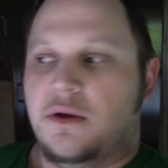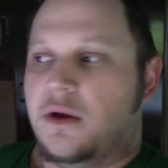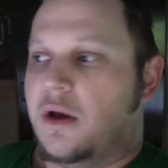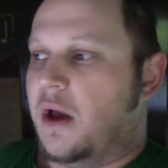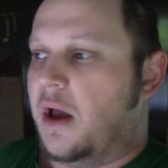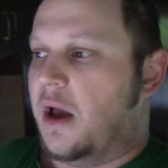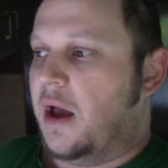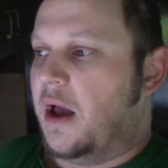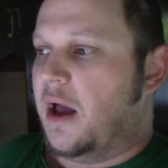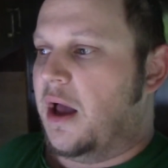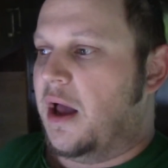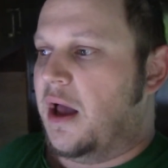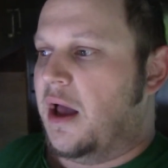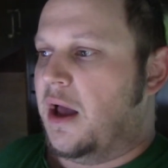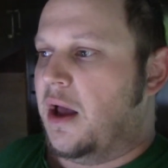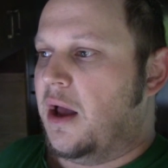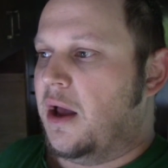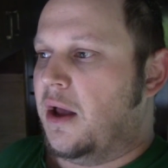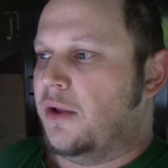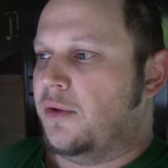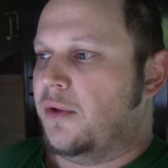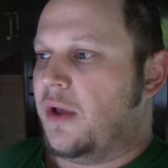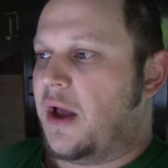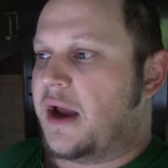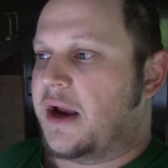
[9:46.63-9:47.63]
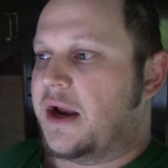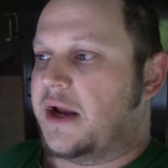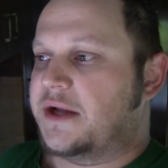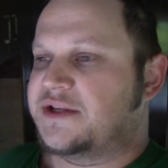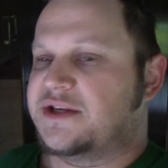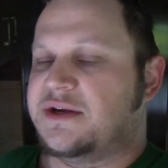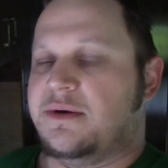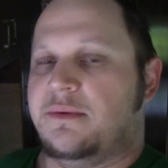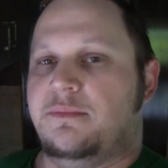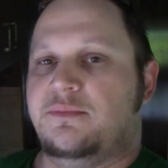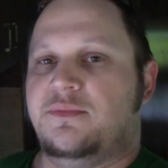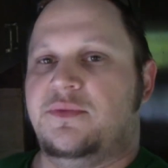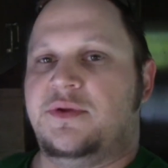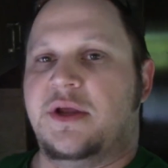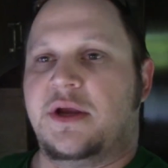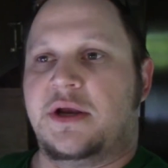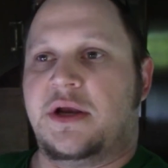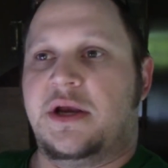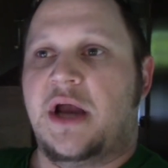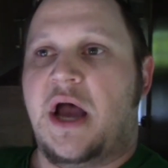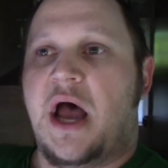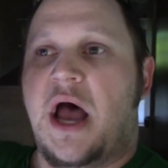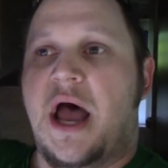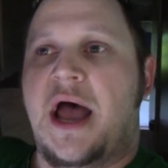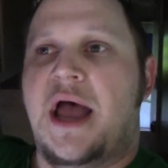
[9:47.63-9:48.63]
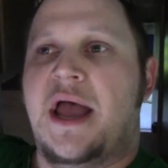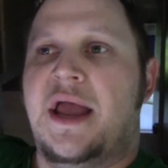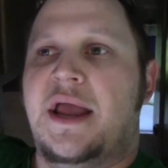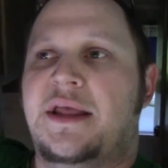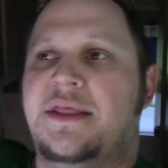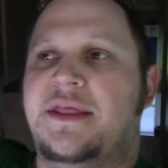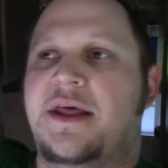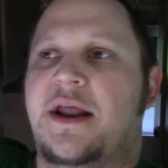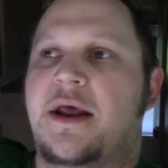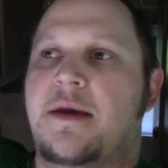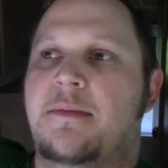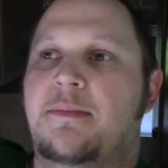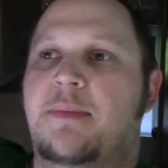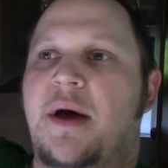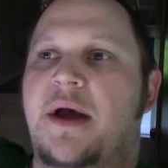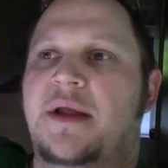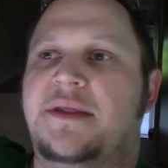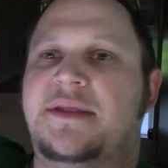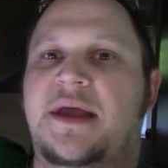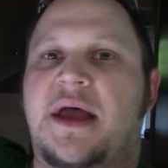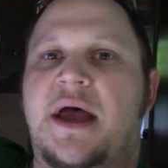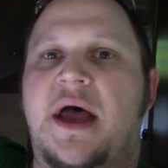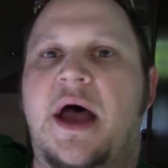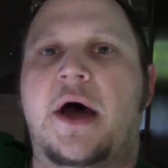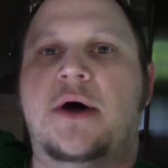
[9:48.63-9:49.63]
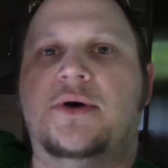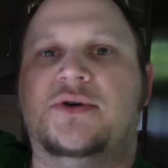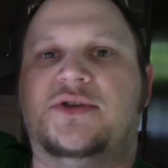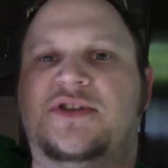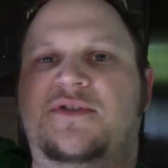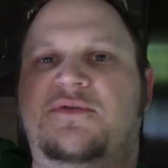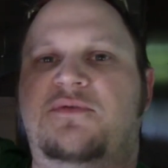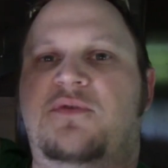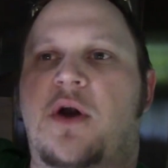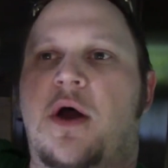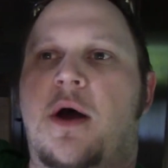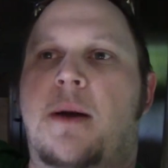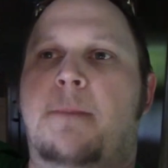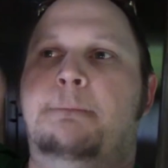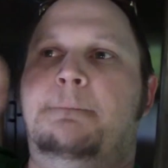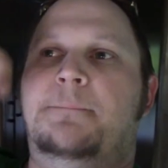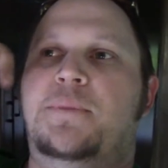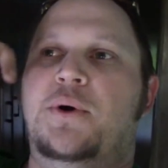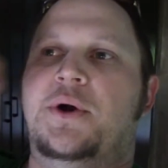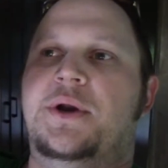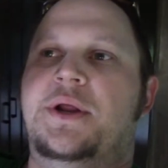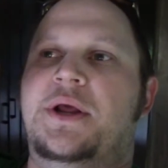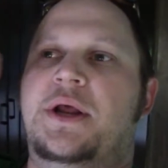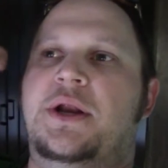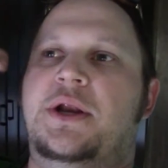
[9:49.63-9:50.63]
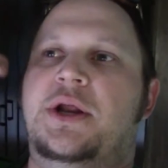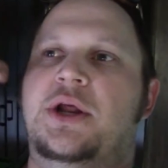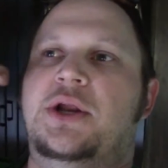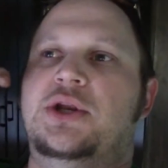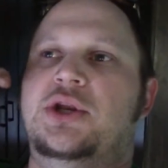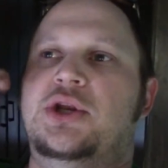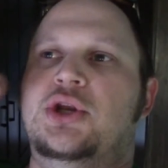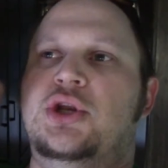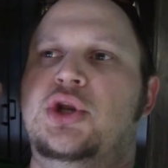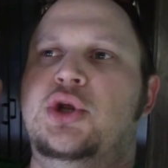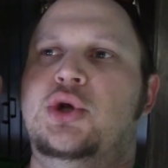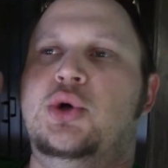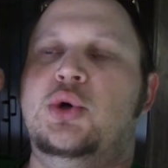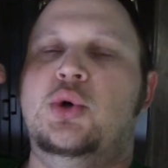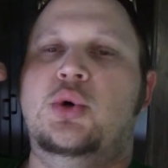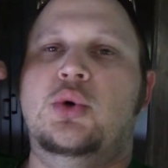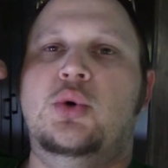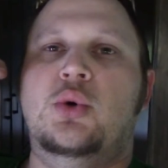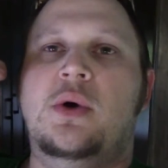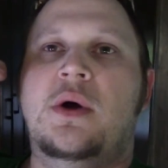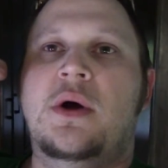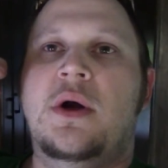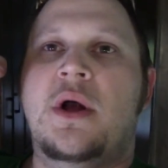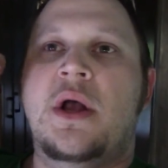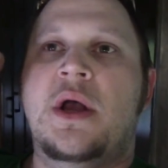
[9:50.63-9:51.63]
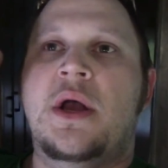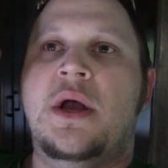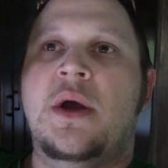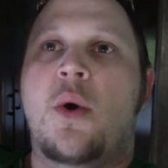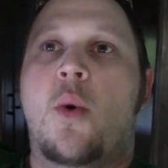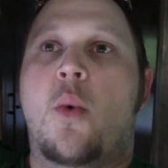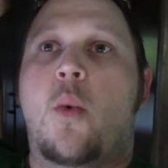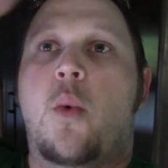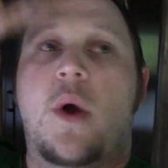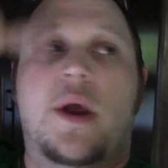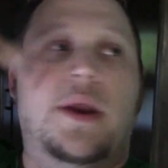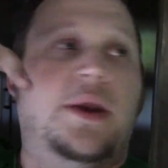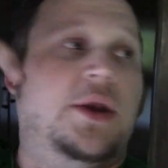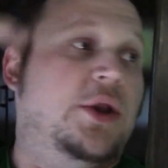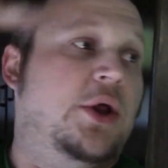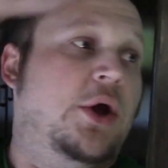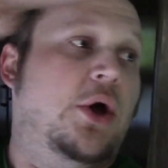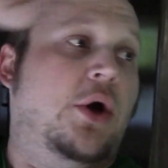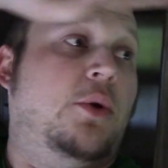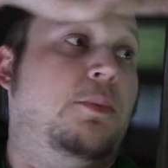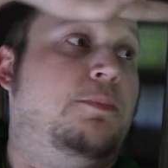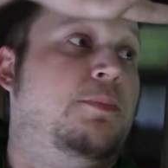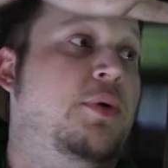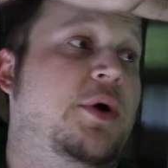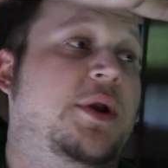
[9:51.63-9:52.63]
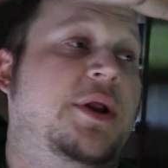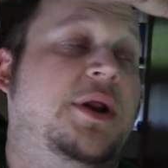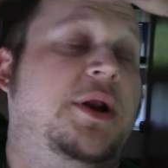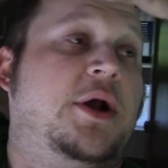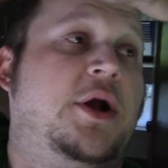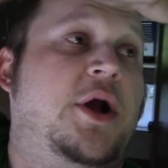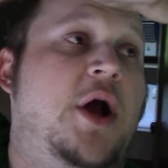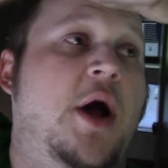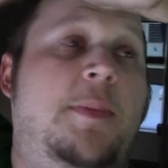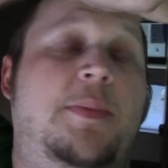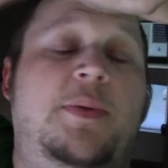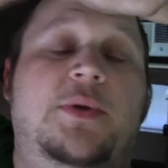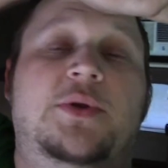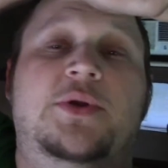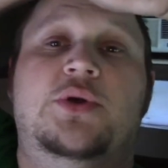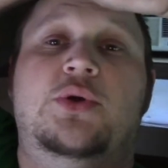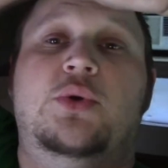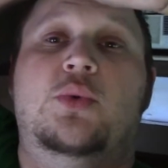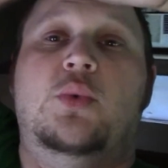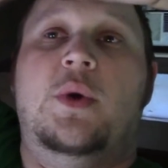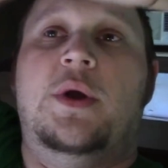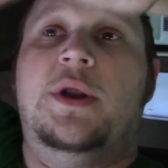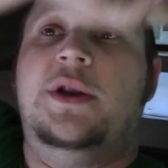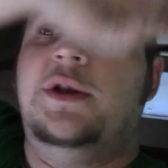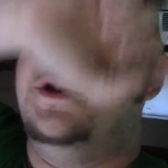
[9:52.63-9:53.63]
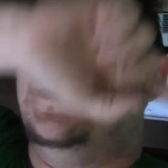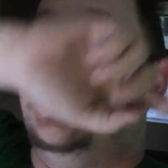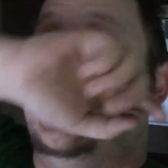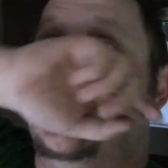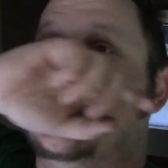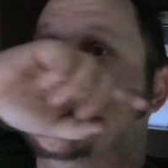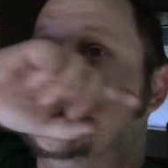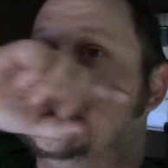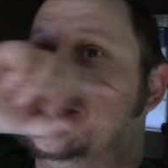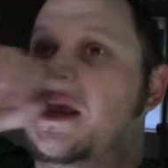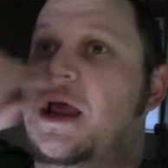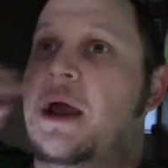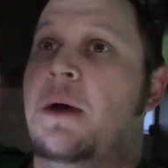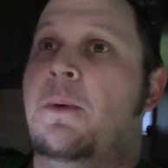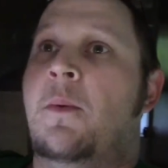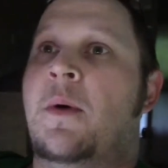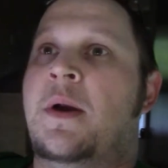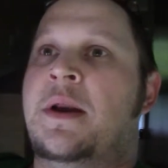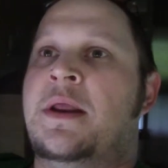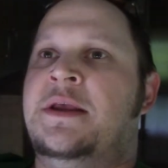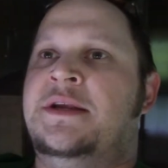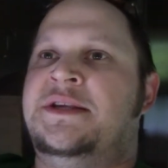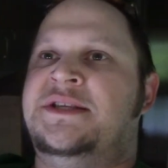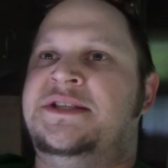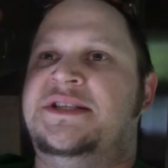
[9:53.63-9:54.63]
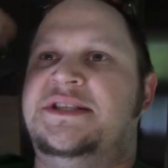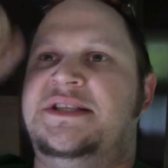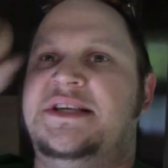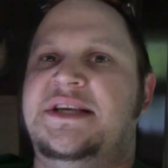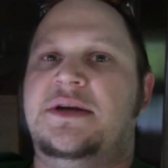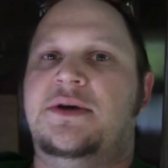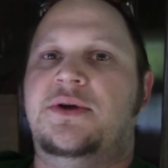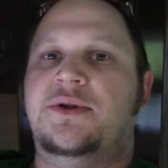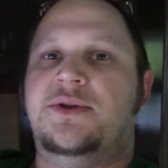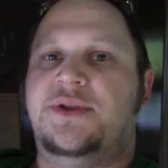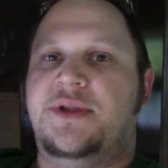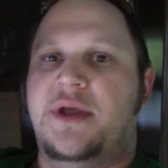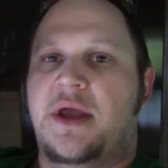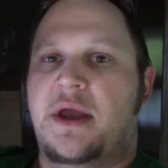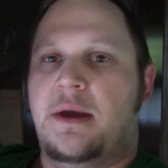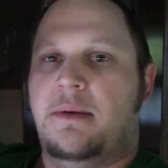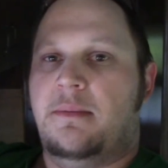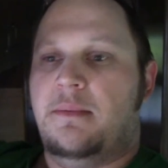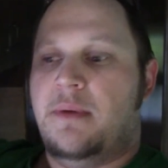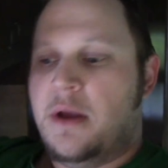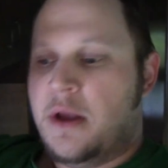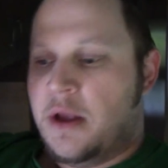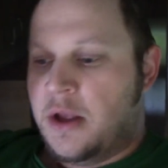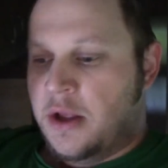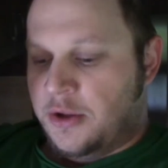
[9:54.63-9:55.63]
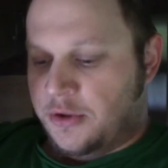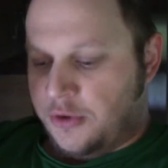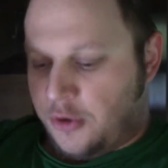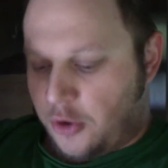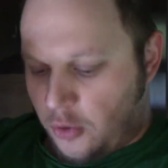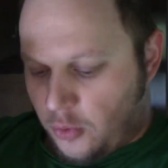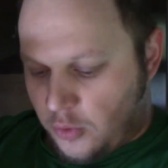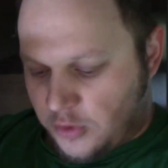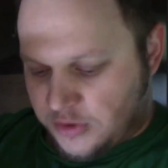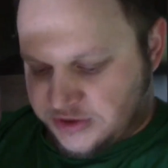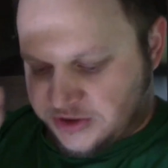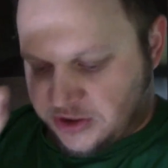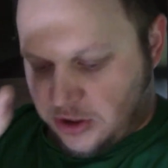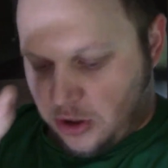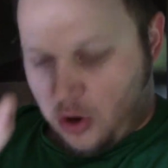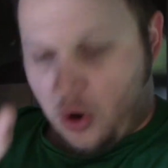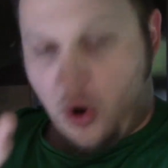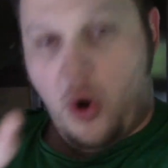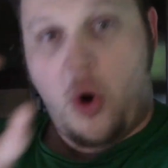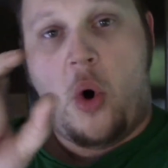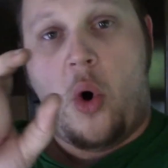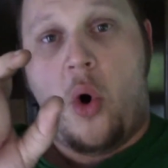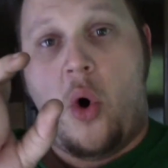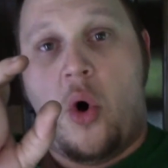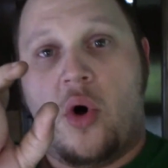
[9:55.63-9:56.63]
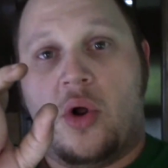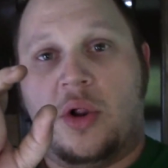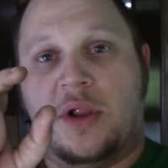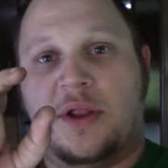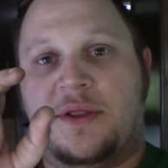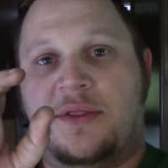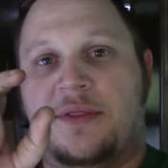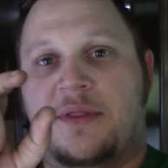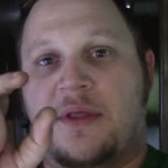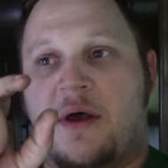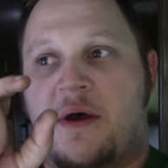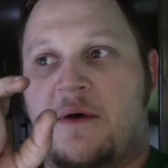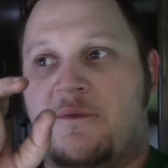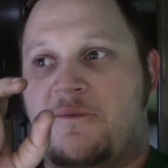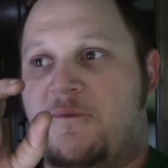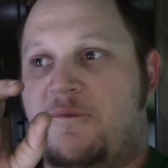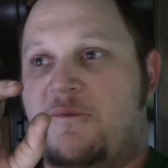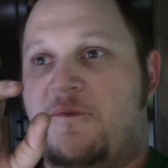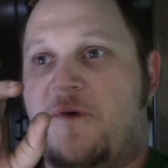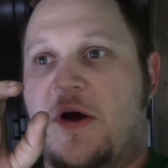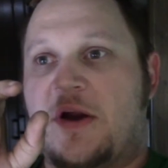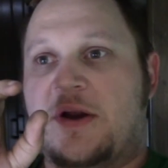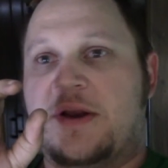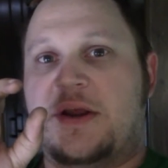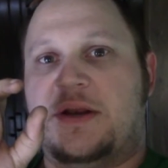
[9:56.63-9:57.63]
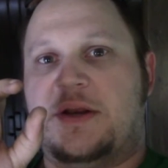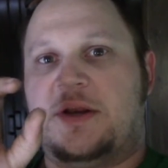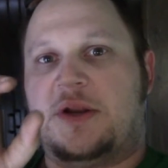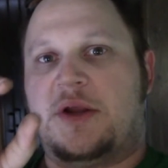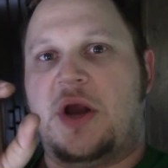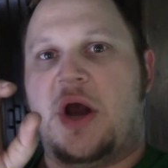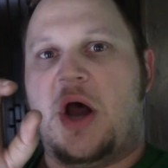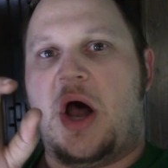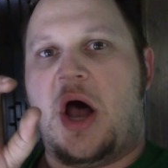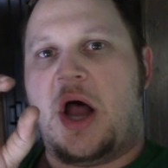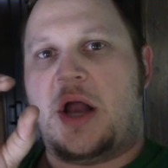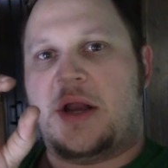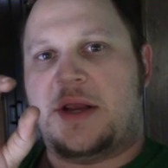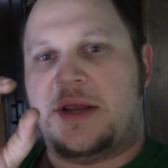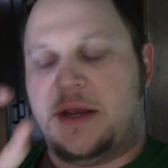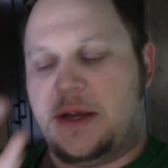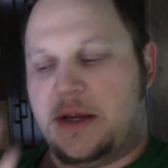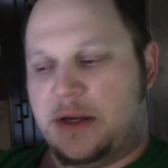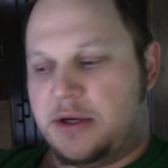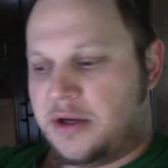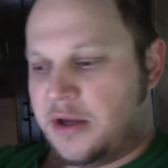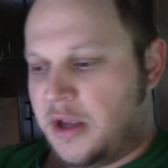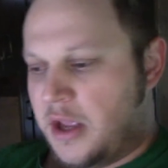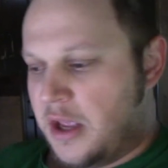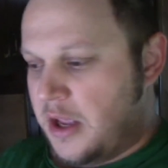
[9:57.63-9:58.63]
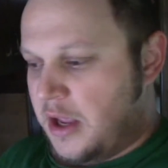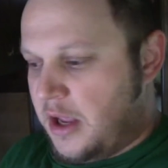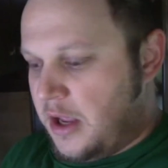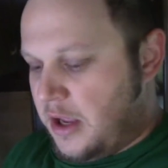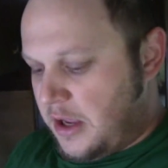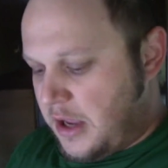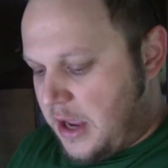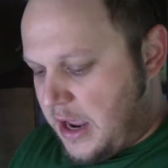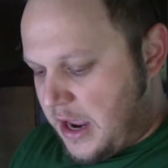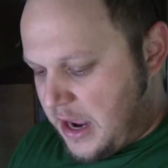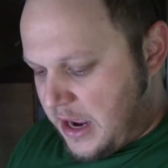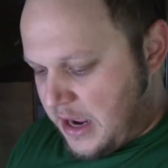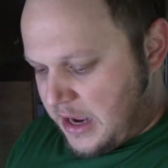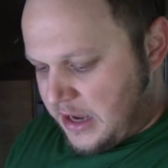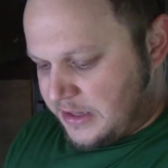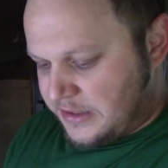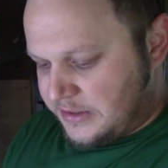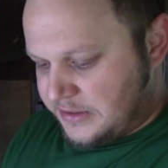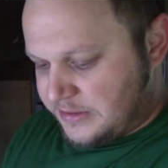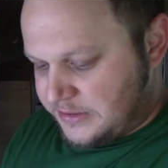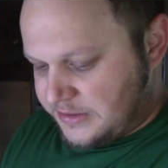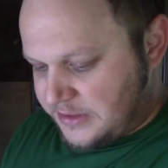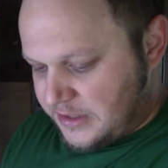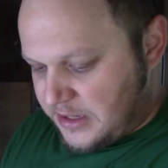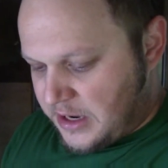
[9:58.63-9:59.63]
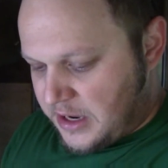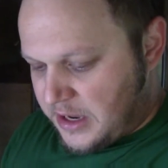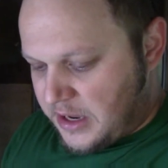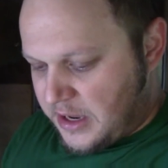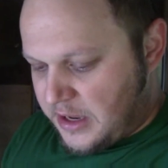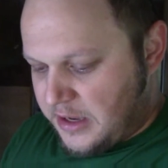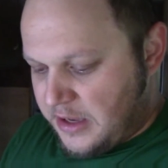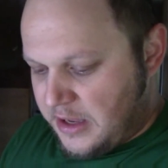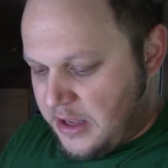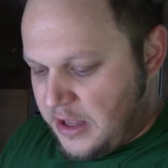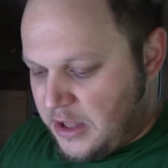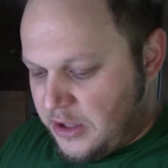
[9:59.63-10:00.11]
uh, I got some. The guy that I bought the house from put in a new window, put in a couple new windows, and when he sealed them, there was a hole in the fucking caulking, and uh,